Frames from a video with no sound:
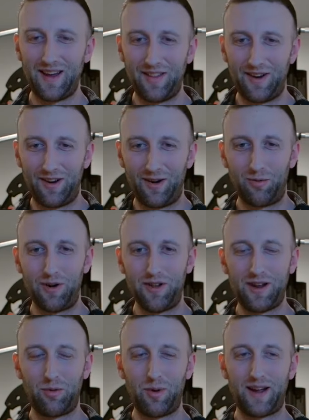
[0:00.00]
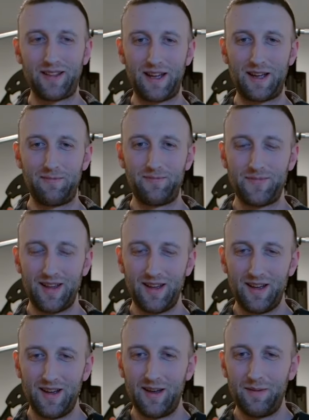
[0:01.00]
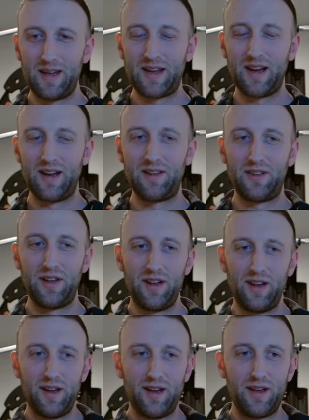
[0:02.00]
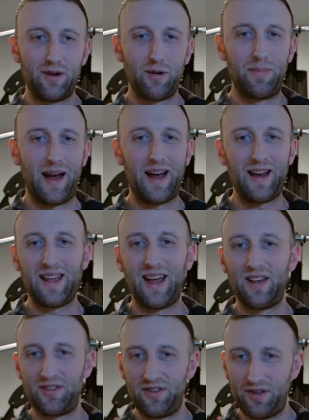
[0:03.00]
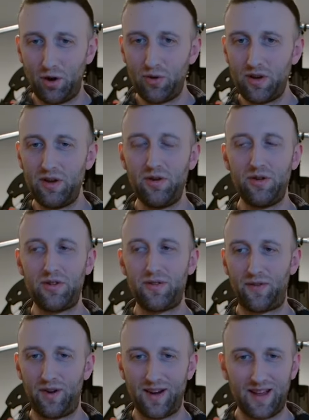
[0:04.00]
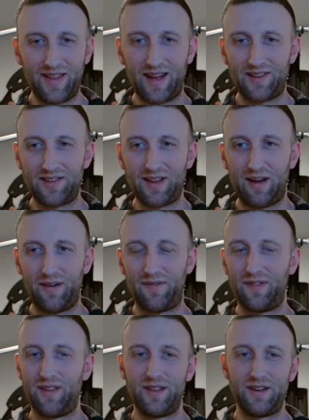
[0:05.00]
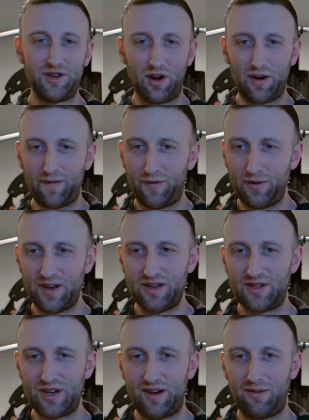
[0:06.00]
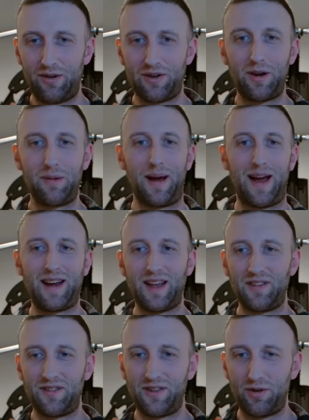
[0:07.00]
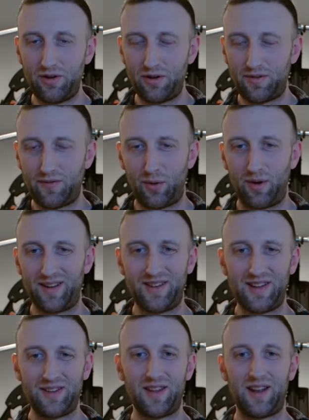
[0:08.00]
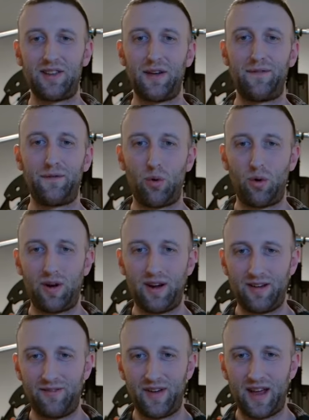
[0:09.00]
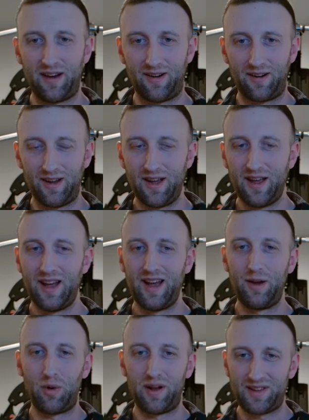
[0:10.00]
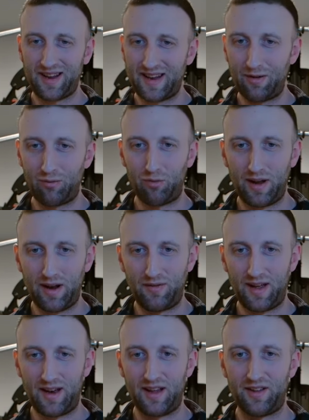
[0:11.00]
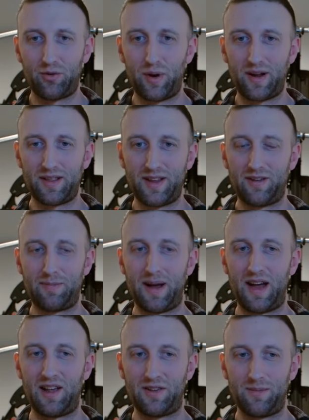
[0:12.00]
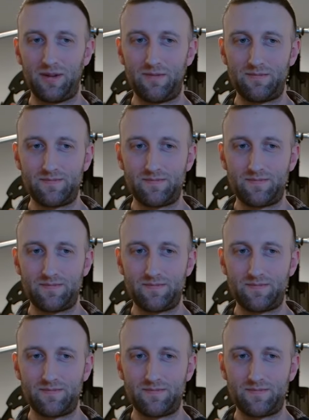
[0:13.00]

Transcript: other really quickly, because your body has no use for any of that stuff. Junk food in general, your body has no use for it. It sees it as a foreign invader and wants to get rid of it as quickly as possible.